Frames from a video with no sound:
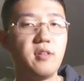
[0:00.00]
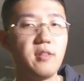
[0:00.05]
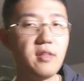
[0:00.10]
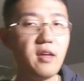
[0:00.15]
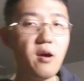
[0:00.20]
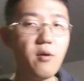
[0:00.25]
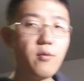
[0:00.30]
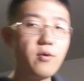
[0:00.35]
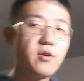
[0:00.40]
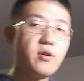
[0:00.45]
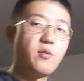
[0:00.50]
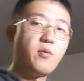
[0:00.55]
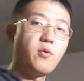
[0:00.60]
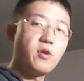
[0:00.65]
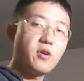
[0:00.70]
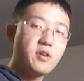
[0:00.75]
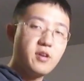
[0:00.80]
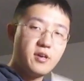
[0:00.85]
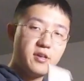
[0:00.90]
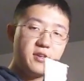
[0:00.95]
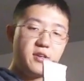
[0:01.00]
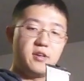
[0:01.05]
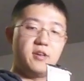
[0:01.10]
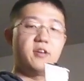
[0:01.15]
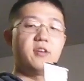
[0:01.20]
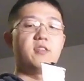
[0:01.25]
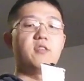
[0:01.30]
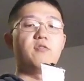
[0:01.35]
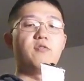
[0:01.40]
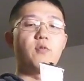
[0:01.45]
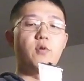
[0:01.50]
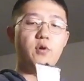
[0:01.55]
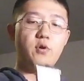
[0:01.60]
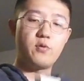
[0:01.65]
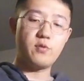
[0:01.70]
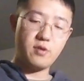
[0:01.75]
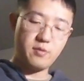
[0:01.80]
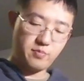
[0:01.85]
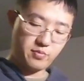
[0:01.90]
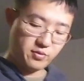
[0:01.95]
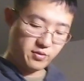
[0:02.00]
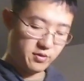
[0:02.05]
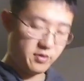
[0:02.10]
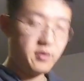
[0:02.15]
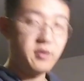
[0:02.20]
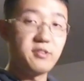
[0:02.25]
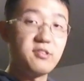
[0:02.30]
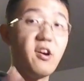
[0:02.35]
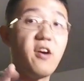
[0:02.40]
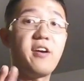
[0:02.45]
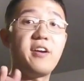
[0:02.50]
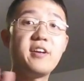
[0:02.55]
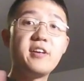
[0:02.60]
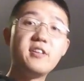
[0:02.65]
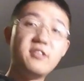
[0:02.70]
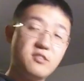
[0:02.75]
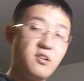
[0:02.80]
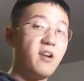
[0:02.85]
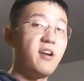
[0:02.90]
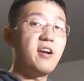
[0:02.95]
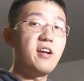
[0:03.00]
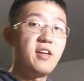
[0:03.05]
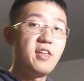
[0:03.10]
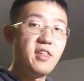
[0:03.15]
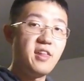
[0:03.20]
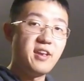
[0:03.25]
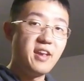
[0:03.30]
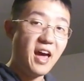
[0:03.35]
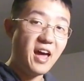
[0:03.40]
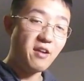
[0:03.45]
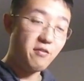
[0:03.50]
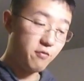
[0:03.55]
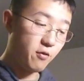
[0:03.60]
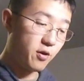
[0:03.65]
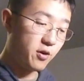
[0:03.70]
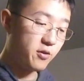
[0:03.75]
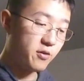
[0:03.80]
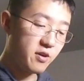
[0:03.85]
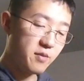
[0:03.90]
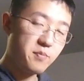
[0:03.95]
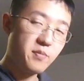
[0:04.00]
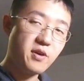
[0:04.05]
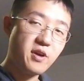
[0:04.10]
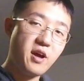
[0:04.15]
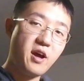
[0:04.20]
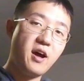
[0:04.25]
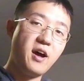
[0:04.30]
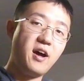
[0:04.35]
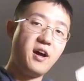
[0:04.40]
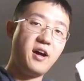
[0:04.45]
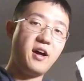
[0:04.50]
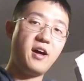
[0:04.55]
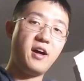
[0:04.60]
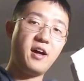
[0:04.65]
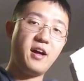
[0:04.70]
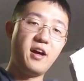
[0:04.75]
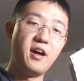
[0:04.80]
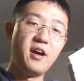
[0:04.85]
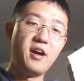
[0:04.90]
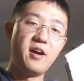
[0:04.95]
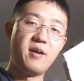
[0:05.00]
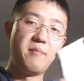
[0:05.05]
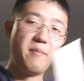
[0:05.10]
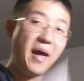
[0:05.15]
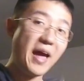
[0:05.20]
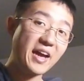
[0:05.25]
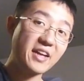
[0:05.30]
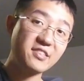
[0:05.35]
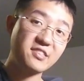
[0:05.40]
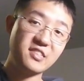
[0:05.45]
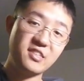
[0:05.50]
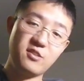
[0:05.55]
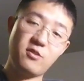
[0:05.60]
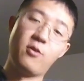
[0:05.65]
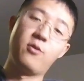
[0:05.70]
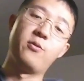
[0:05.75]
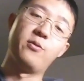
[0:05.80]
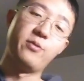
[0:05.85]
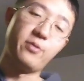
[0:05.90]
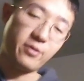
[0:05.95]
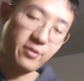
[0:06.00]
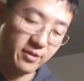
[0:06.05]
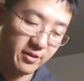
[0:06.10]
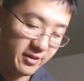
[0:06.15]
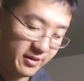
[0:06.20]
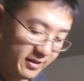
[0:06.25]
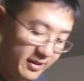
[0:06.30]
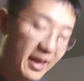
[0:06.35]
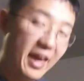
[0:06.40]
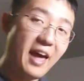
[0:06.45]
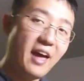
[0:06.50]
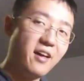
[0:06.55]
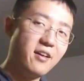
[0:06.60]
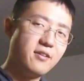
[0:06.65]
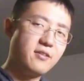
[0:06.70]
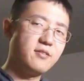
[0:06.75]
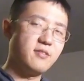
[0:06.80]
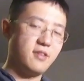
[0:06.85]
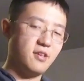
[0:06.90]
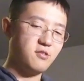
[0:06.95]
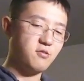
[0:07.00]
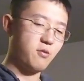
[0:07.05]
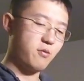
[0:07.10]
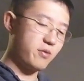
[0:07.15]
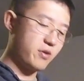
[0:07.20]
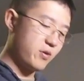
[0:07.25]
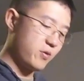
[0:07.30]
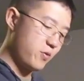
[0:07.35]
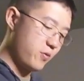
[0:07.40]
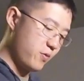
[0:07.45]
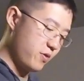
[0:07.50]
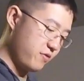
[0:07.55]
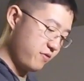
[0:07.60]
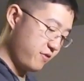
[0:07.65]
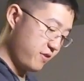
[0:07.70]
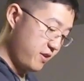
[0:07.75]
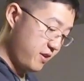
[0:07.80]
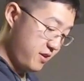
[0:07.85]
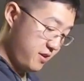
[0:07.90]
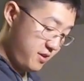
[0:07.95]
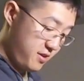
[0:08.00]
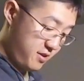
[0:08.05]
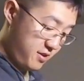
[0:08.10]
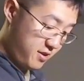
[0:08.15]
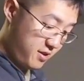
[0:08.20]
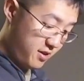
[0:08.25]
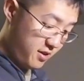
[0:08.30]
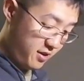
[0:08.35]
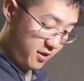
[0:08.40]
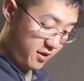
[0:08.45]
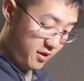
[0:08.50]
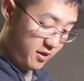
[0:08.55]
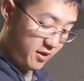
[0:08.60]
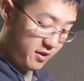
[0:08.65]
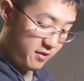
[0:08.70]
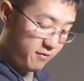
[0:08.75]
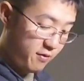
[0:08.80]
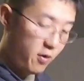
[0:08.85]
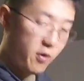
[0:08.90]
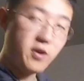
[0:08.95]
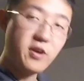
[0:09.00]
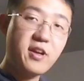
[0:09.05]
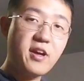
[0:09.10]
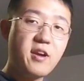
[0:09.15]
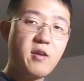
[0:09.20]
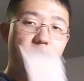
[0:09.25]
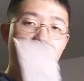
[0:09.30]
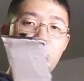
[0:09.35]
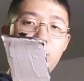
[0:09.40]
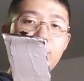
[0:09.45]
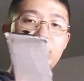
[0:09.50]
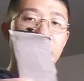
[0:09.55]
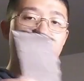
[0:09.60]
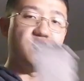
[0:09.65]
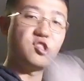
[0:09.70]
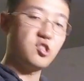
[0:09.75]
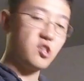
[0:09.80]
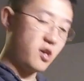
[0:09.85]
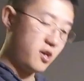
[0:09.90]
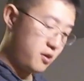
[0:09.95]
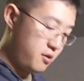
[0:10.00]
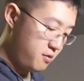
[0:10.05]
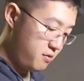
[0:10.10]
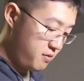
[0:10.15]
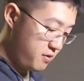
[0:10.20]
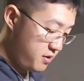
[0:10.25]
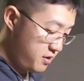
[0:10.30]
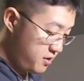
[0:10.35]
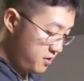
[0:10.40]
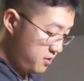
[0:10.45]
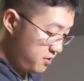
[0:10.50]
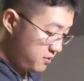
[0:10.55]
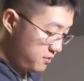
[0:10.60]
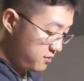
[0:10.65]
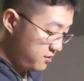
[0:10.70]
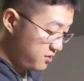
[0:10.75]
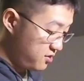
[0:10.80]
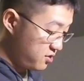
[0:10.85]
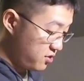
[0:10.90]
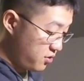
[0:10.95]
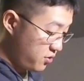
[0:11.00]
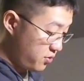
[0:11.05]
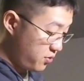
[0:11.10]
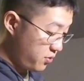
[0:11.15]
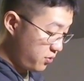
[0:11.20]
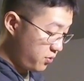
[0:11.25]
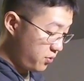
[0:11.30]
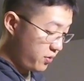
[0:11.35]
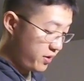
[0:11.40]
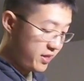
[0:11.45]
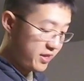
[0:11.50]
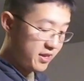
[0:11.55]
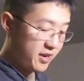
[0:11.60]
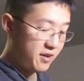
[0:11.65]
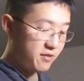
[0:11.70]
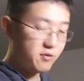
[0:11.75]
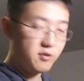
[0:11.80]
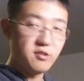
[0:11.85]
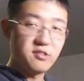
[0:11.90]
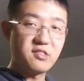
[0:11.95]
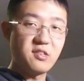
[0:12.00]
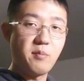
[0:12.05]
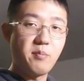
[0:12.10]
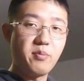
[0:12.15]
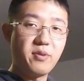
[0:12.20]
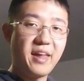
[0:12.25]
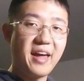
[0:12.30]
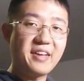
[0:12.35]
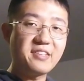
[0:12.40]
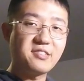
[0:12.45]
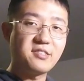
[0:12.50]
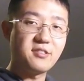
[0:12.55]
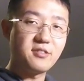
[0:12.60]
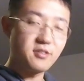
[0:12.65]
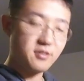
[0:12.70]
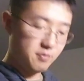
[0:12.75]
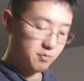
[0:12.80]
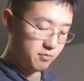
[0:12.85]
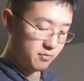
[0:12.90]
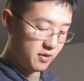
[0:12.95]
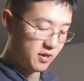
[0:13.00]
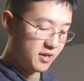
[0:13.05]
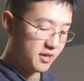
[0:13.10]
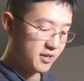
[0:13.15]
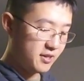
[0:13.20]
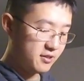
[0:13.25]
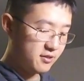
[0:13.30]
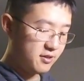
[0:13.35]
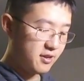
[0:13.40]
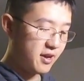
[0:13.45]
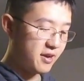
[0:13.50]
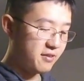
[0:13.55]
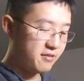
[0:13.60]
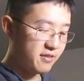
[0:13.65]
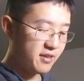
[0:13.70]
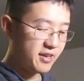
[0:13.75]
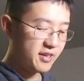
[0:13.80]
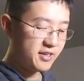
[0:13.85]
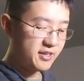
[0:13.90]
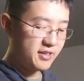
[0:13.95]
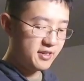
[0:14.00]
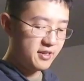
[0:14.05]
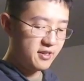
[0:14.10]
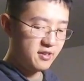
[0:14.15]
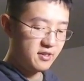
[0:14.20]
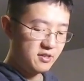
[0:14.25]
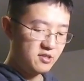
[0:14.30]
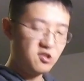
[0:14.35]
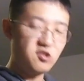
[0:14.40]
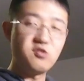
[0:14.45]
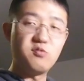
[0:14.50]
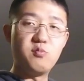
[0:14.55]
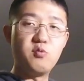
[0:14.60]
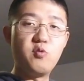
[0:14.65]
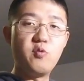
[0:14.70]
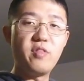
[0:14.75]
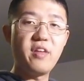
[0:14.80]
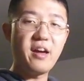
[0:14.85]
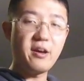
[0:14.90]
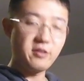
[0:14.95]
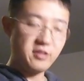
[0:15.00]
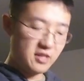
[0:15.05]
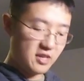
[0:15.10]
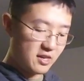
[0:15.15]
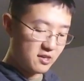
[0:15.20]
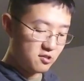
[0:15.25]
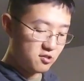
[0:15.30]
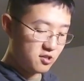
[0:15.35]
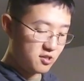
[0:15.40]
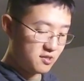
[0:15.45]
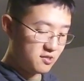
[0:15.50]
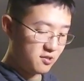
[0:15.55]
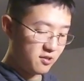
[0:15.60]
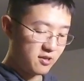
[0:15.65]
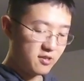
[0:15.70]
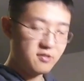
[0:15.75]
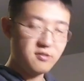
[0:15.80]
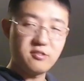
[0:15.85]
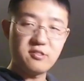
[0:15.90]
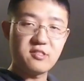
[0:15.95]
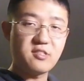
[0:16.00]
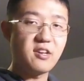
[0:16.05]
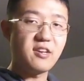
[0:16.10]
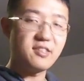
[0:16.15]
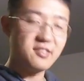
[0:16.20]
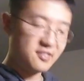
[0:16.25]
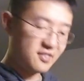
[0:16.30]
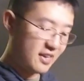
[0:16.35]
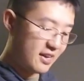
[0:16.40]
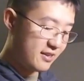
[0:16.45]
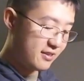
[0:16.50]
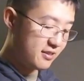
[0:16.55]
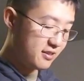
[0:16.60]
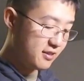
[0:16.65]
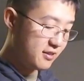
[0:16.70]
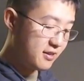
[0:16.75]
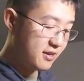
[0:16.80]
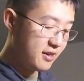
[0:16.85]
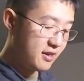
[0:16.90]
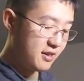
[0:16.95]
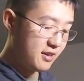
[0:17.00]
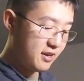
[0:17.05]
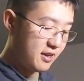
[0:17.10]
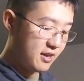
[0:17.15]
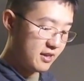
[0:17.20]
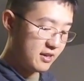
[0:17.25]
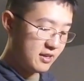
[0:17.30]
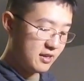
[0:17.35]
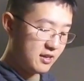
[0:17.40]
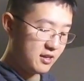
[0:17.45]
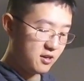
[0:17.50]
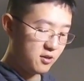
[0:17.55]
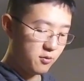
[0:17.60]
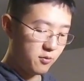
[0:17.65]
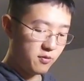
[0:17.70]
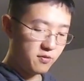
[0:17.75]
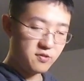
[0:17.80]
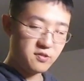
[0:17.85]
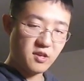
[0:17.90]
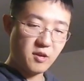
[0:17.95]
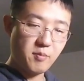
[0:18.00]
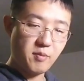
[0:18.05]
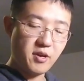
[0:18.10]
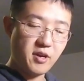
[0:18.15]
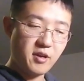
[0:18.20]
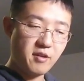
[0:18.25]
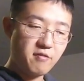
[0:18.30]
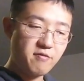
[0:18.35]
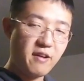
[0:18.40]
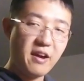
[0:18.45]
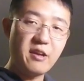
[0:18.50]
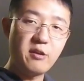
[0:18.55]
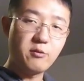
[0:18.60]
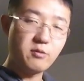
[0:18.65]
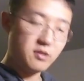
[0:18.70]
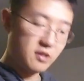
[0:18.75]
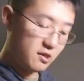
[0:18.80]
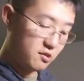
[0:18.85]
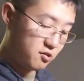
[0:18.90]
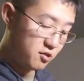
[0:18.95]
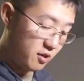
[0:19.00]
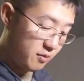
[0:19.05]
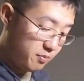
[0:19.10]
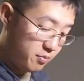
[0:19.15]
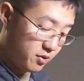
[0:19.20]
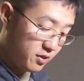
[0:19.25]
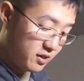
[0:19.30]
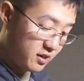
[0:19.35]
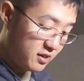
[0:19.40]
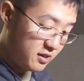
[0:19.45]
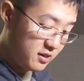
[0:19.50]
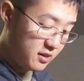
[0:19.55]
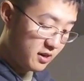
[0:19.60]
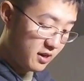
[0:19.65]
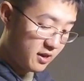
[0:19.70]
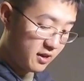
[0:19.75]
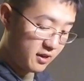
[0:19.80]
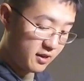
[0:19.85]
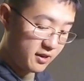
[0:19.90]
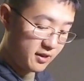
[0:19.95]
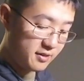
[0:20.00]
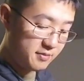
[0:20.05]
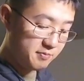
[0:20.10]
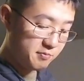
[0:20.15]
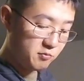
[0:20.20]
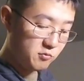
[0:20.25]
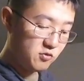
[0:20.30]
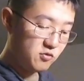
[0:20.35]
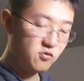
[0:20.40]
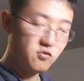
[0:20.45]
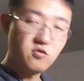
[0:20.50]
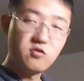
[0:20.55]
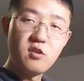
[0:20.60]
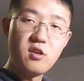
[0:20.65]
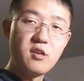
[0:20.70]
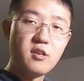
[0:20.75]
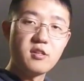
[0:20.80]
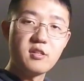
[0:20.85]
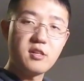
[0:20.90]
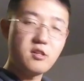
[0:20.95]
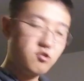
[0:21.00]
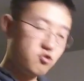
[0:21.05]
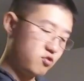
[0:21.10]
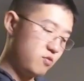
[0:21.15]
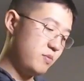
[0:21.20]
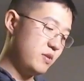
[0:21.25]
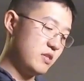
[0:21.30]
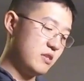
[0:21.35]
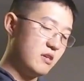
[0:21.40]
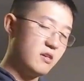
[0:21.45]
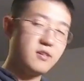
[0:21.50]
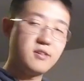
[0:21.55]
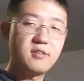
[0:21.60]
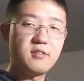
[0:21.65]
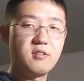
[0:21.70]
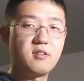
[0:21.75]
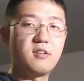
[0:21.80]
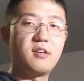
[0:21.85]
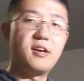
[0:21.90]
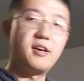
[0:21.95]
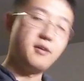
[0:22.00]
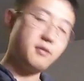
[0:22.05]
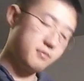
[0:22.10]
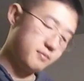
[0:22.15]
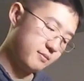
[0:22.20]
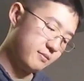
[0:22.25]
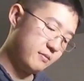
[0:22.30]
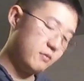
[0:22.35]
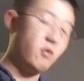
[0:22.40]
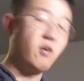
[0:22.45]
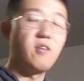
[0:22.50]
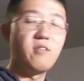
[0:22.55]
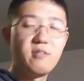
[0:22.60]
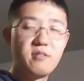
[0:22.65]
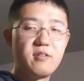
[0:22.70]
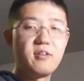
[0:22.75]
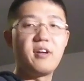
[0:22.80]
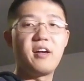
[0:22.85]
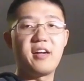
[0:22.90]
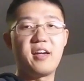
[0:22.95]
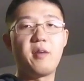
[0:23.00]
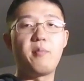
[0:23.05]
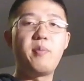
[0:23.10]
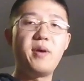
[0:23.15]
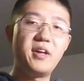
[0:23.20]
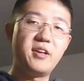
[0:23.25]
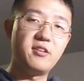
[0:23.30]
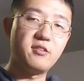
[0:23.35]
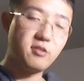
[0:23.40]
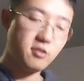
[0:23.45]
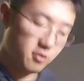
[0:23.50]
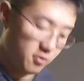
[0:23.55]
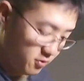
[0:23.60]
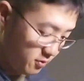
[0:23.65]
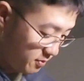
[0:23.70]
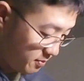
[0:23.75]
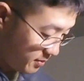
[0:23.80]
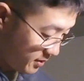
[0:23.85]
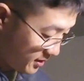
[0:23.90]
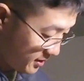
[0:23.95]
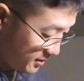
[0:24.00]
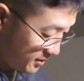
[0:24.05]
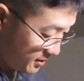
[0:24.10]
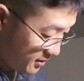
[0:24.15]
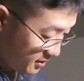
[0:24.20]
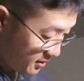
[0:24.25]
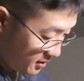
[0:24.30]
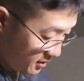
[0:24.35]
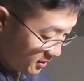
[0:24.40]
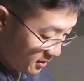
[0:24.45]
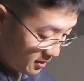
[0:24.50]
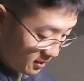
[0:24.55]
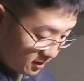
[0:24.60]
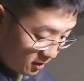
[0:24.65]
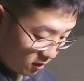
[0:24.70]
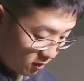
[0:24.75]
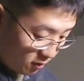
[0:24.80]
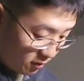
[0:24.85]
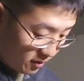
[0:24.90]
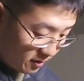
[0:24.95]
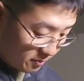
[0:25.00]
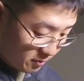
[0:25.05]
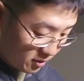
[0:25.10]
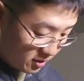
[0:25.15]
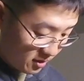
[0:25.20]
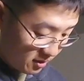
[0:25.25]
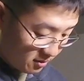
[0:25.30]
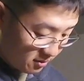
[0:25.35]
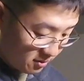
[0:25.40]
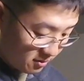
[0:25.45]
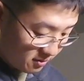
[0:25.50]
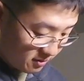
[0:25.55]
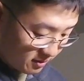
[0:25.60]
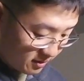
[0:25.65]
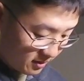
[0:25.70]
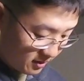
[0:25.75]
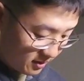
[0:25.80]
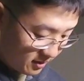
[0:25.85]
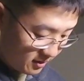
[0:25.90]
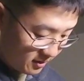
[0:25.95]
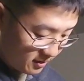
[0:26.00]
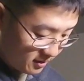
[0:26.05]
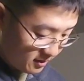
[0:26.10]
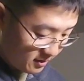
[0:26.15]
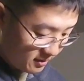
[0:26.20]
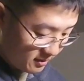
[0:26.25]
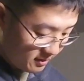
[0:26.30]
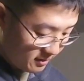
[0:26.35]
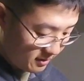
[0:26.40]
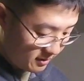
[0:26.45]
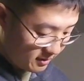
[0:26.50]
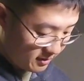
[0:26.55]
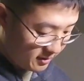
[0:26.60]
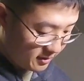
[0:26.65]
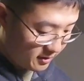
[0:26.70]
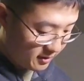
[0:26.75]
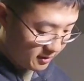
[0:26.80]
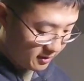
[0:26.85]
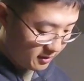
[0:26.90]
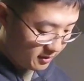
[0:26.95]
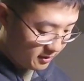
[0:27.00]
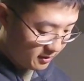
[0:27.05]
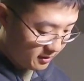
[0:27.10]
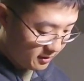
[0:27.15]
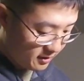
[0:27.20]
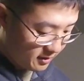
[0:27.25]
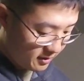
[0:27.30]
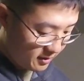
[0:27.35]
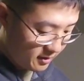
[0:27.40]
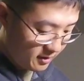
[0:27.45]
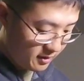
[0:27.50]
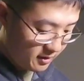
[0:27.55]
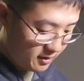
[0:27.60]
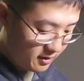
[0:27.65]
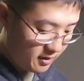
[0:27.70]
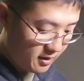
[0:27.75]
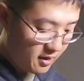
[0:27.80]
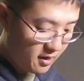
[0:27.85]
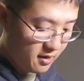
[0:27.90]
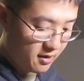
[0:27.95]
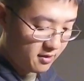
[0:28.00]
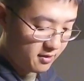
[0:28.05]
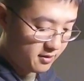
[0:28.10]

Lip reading: now we're gonna work on the sorry, not a magazine holder. Yeah, that's what we're going with. I've already kind of built the shell, so, and then I've used some plaster to kind of like smooth out the edges, so I just gotta sand it and hit it with some final touch-up putty, and it should be done. Now, well, I gotta paint it too, but it'll all come together, and yeah.